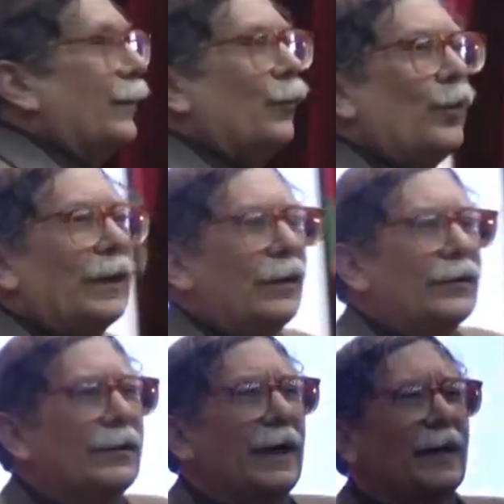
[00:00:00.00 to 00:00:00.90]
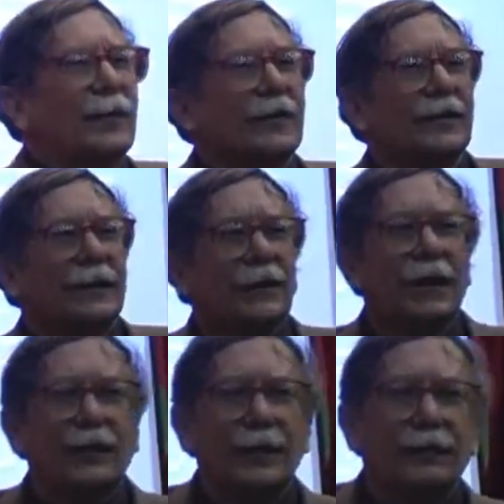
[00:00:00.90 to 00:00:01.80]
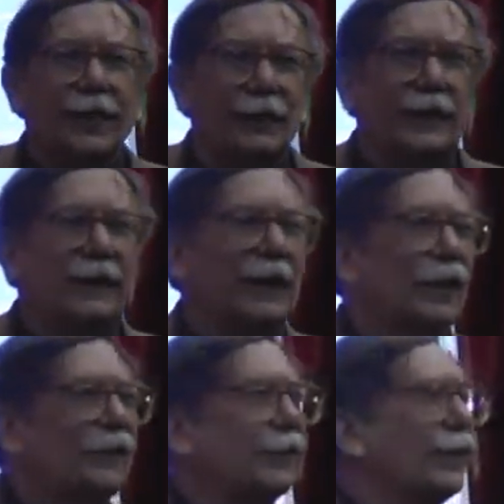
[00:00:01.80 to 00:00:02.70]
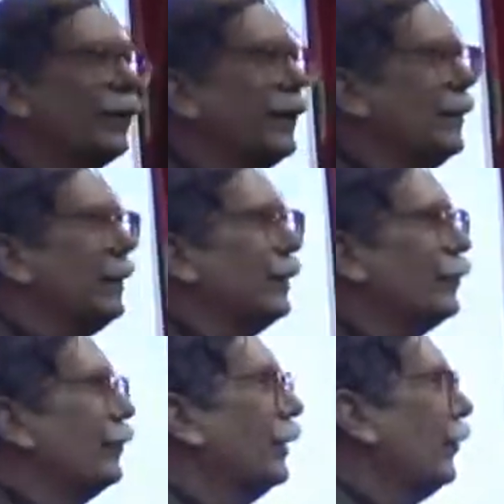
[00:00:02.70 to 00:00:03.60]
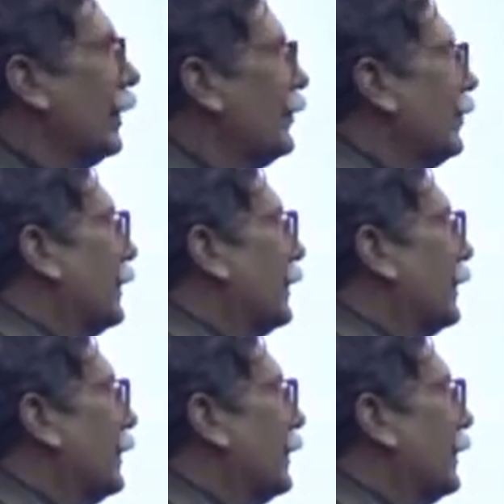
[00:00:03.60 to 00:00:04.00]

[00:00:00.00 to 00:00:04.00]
What also happens, you have to be very careful with the image. You know, once the